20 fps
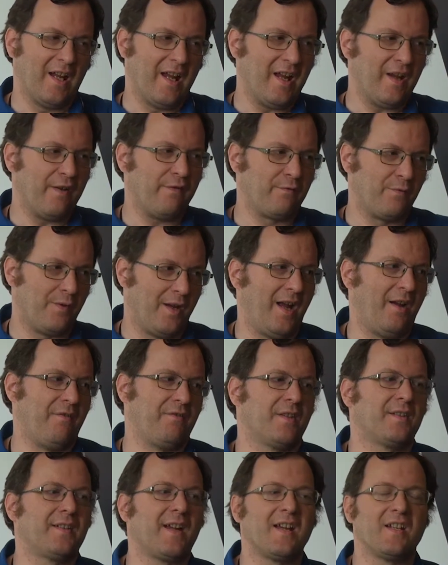if we
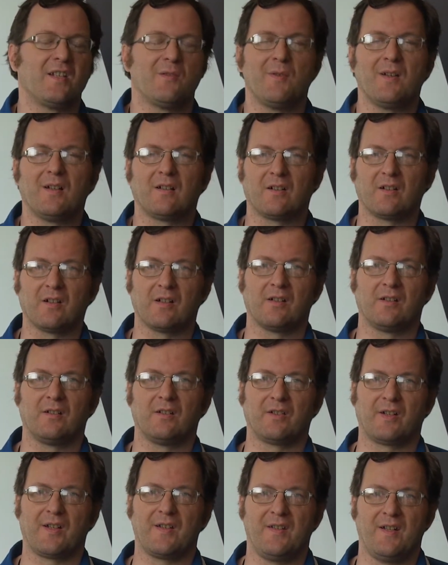have the data we can
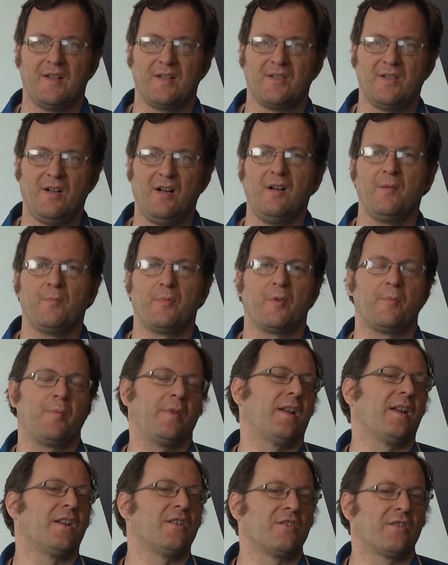look at the entire
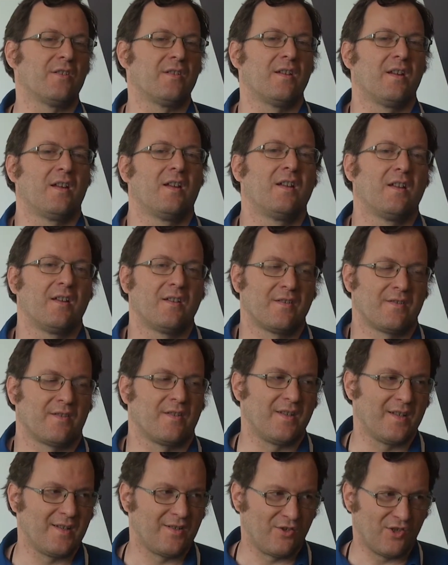population.
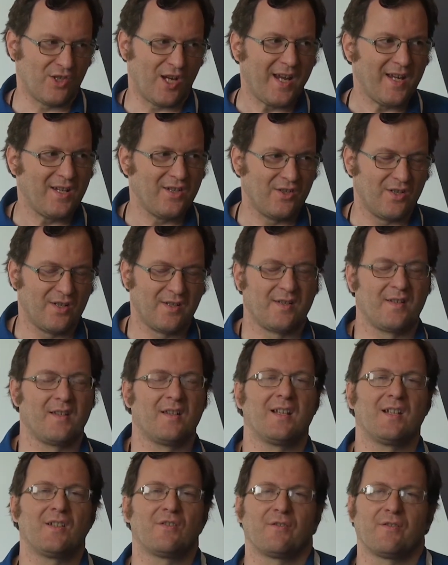So this changes the
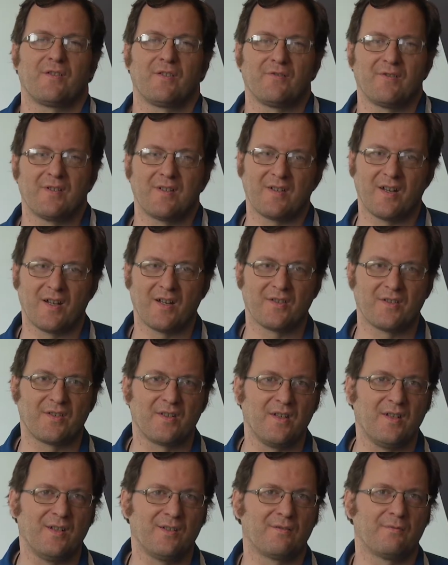nature of the research
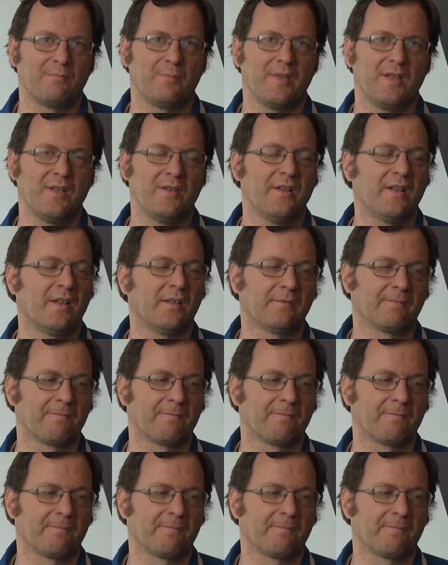that you'll be doing.